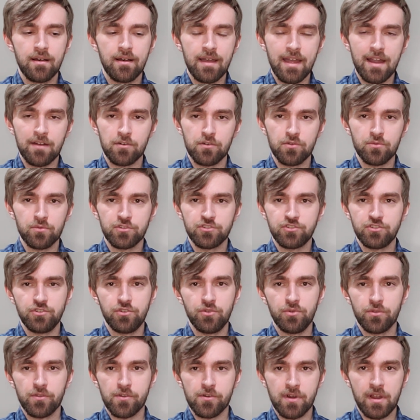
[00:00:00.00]
Everyone should
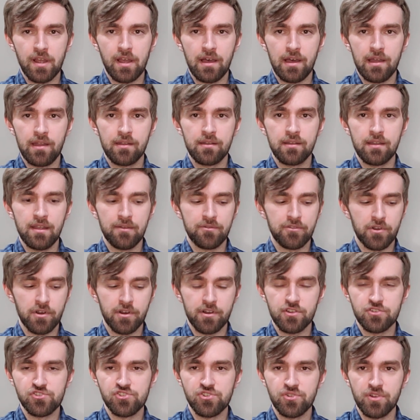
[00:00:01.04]
tune their gun if they're
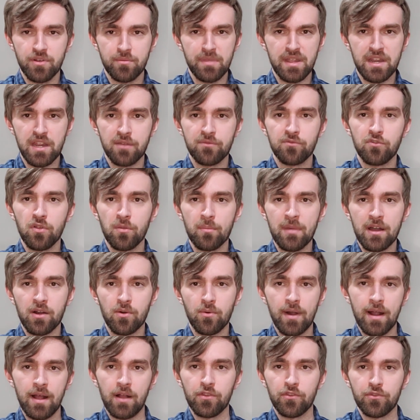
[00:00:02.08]
going to shoot a meaningful amount of
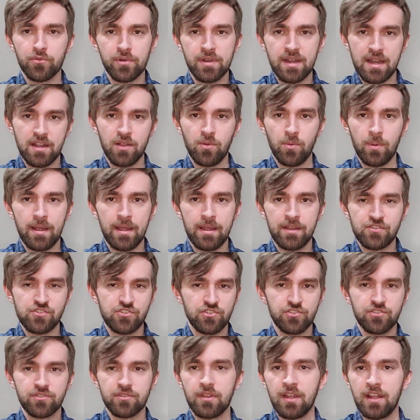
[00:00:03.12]
rounds through it anyway.
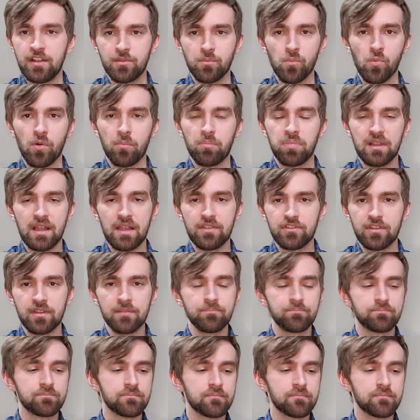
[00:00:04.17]
It's more pleasant.